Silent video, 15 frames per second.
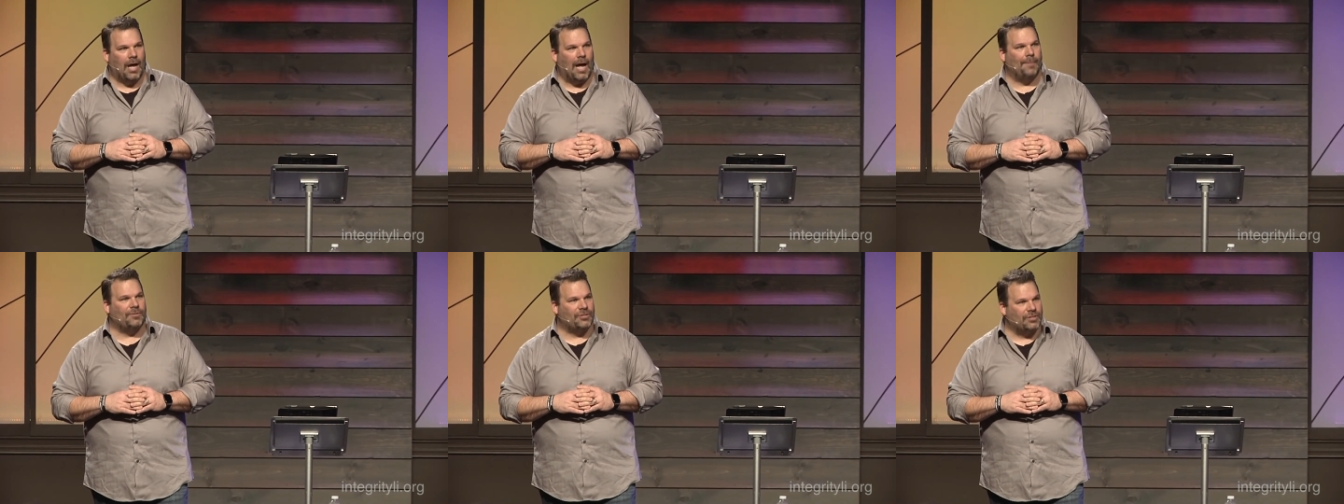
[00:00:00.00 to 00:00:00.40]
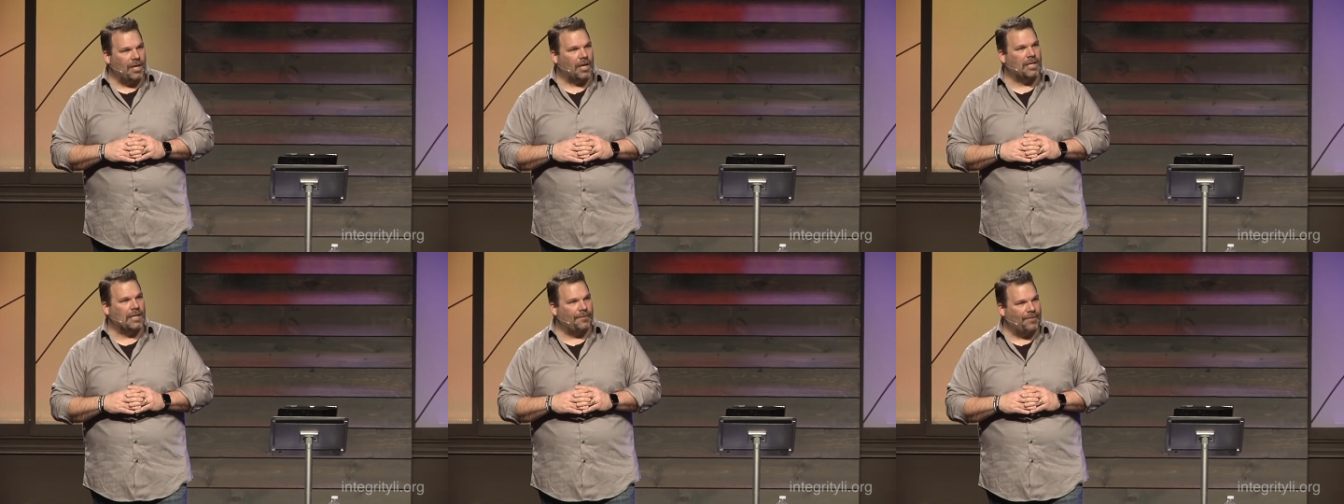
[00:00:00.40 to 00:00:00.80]
I'm
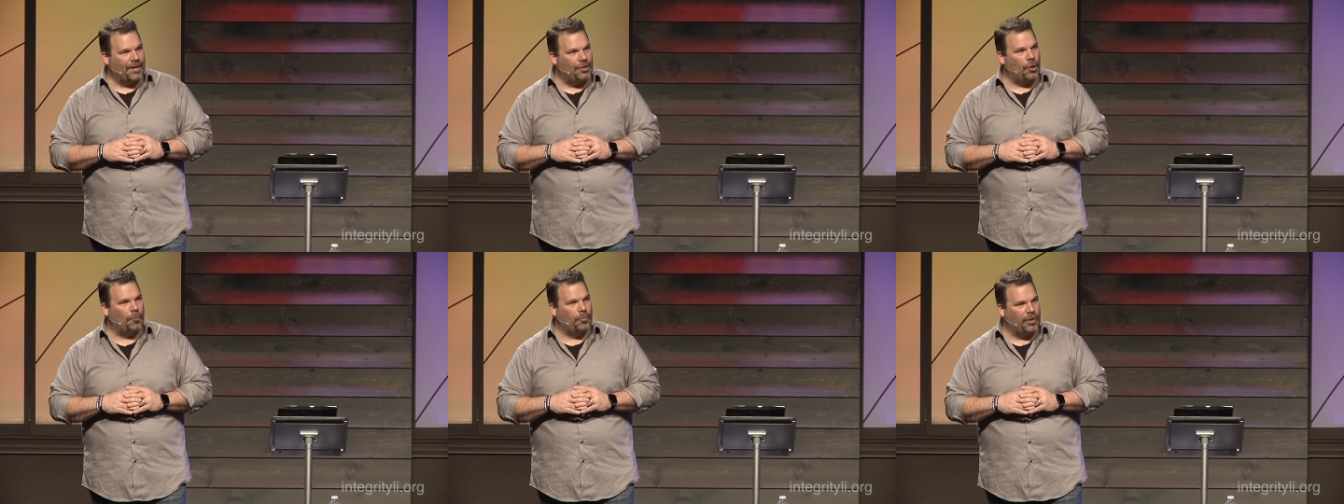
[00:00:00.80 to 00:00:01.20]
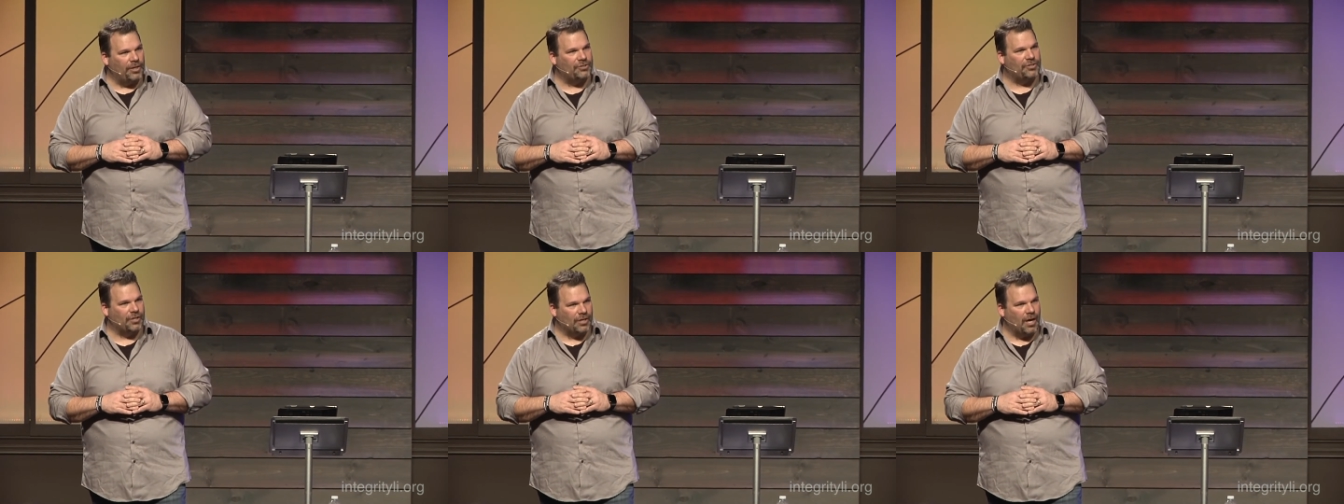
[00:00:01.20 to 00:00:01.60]
stuck and I've got no
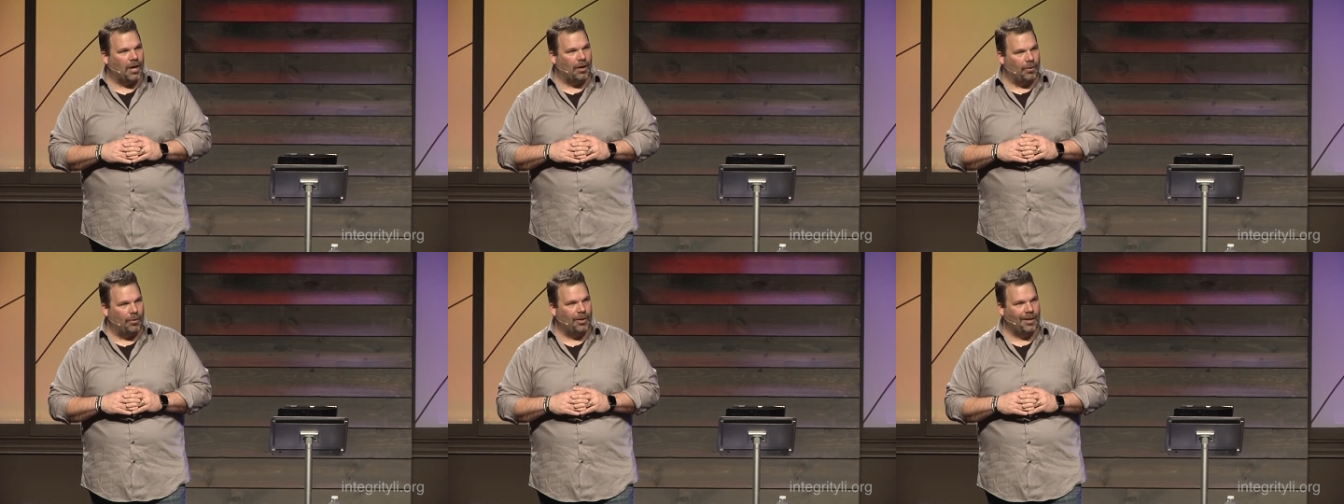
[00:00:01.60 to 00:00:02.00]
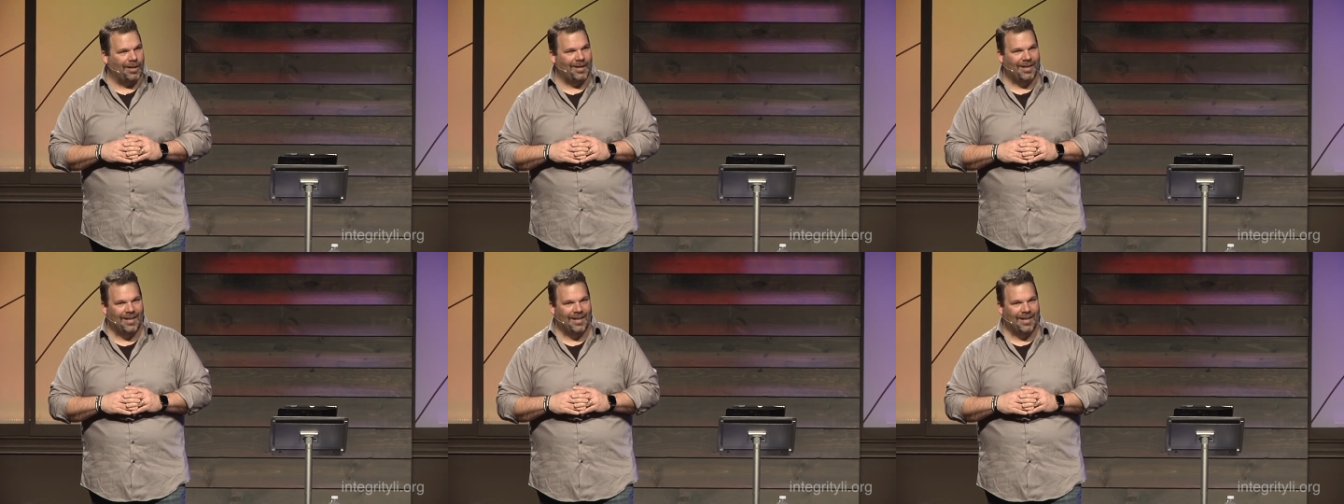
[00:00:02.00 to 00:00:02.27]
place to go,